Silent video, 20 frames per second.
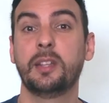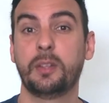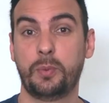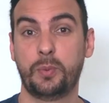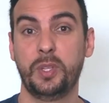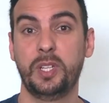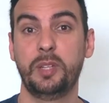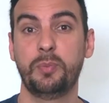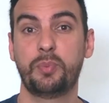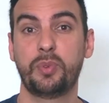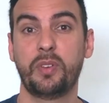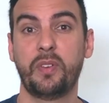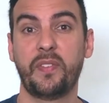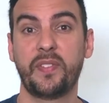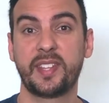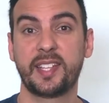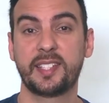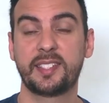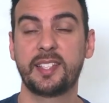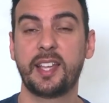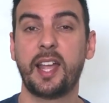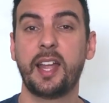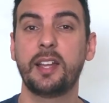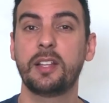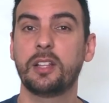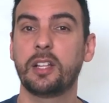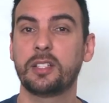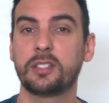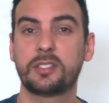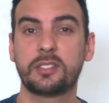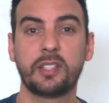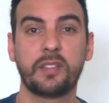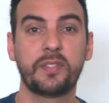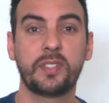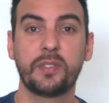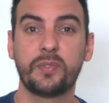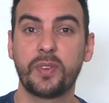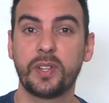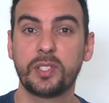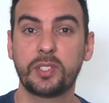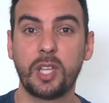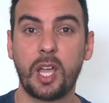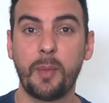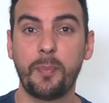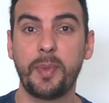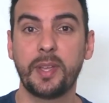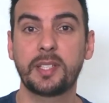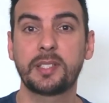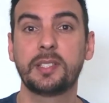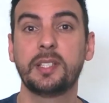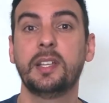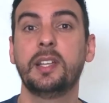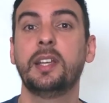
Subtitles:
really improve on the guitar, lots of different topics.